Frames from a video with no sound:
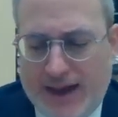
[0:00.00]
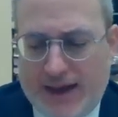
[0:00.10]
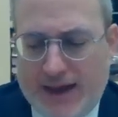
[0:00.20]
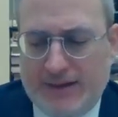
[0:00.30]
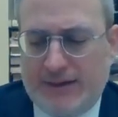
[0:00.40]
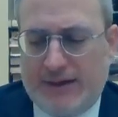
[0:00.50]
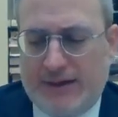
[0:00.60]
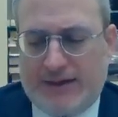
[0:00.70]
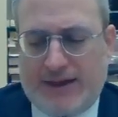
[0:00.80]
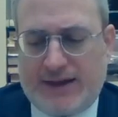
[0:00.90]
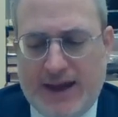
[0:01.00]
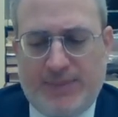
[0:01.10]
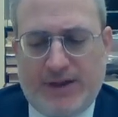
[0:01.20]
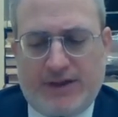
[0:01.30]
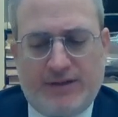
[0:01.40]
And it
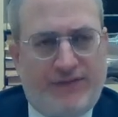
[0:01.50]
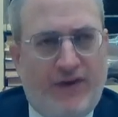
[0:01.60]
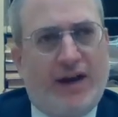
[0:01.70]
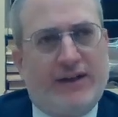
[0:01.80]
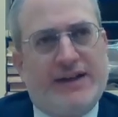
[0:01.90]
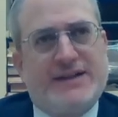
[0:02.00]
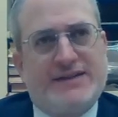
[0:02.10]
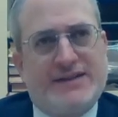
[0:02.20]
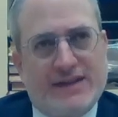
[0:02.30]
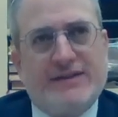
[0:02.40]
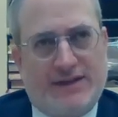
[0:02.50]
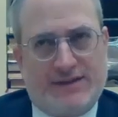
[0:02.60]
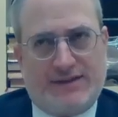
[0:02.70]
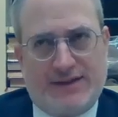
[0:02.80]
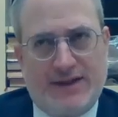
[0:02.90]
can't be confined. Its
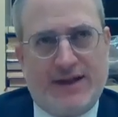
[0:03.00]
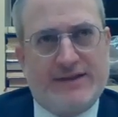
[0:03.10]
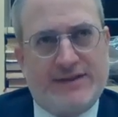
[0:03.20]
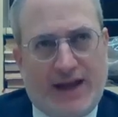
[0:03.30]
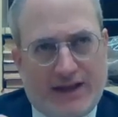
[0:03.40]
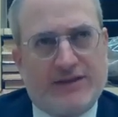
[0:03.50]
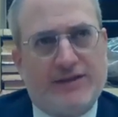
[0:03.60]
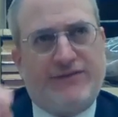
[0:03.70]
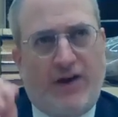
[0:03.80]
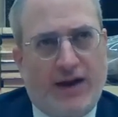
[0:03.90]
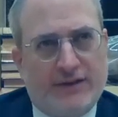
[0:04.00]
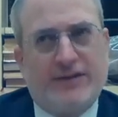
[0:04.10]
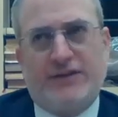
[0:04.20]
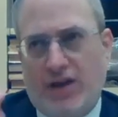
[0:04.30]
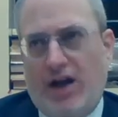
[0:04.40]
existence is not
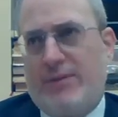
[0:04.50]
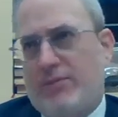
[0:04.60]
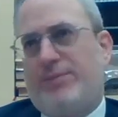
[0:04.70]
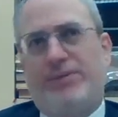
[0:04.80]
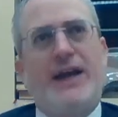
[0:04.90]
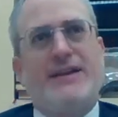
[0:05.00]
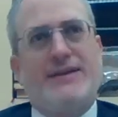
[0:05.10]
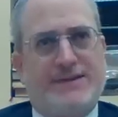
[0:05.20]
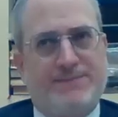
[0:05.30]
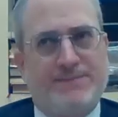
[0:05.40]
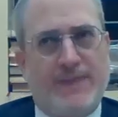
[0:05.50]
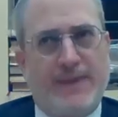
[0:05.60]
confined to time or place.